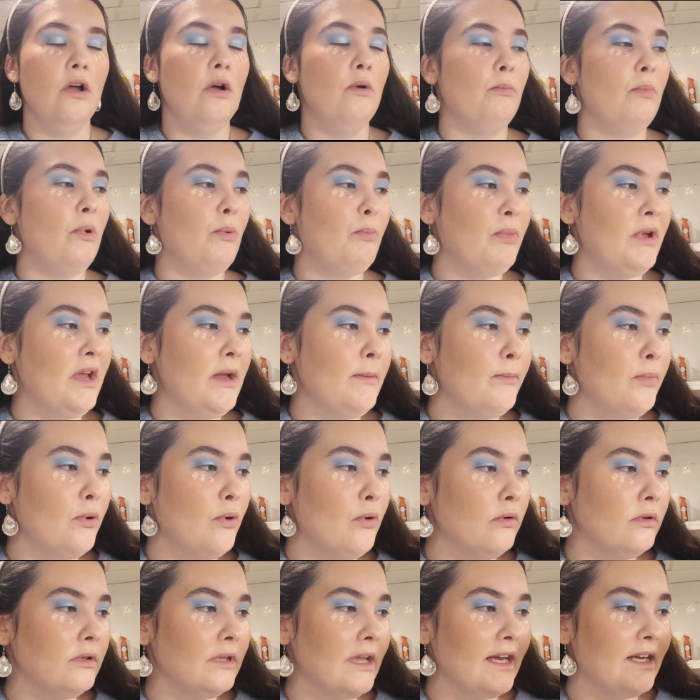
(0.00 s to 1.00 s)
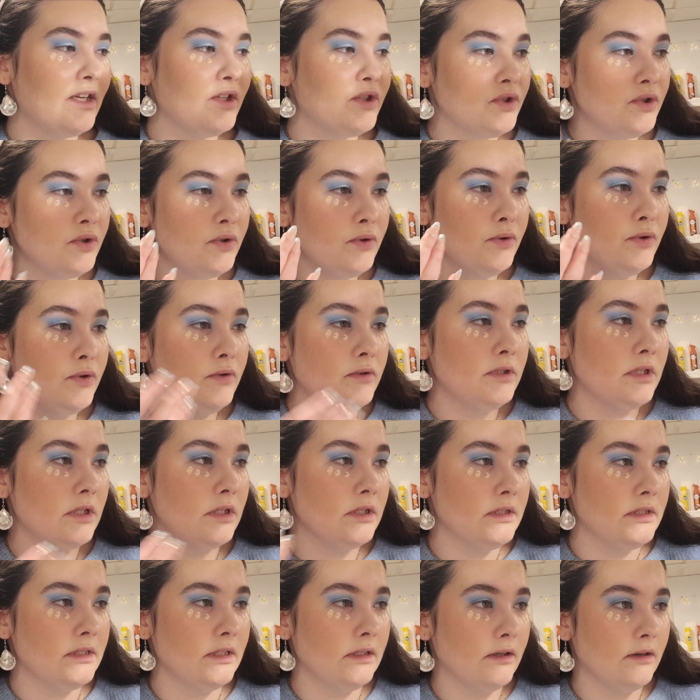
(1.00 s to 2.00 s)
But people like to use
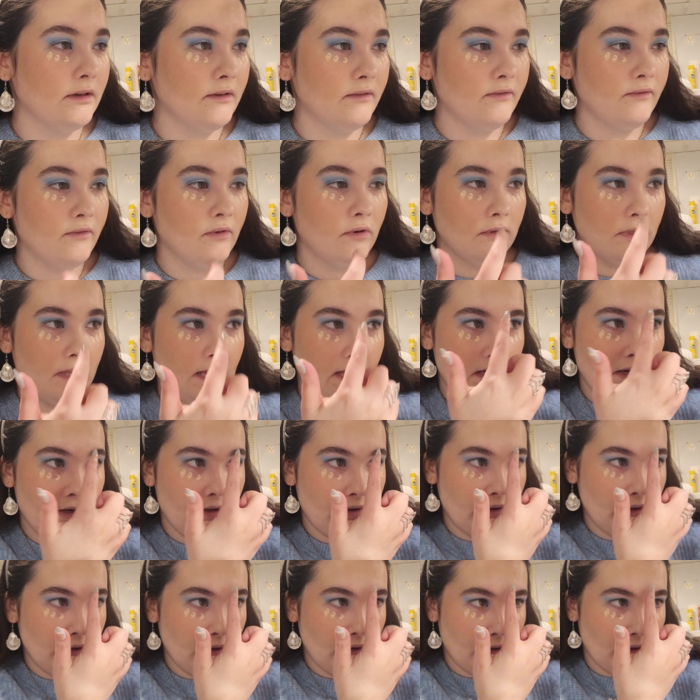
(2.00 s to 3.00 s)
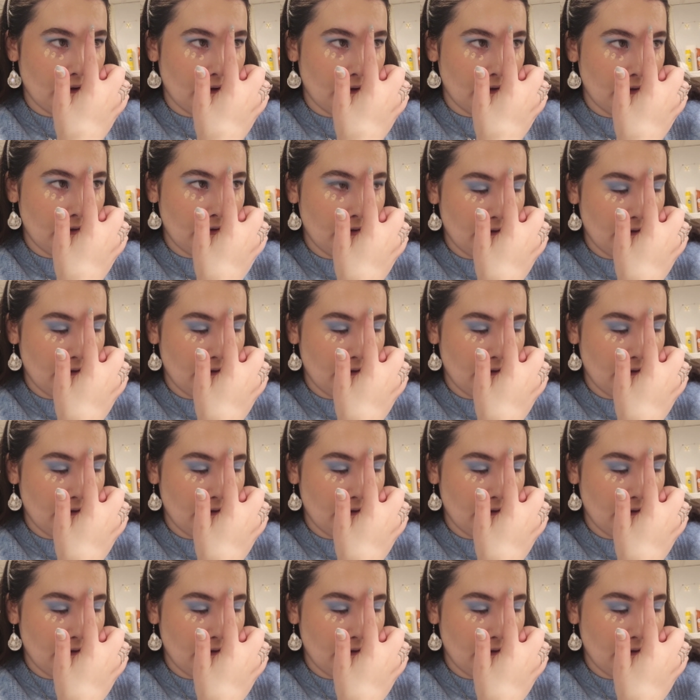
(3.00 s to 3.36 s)
concealer for like their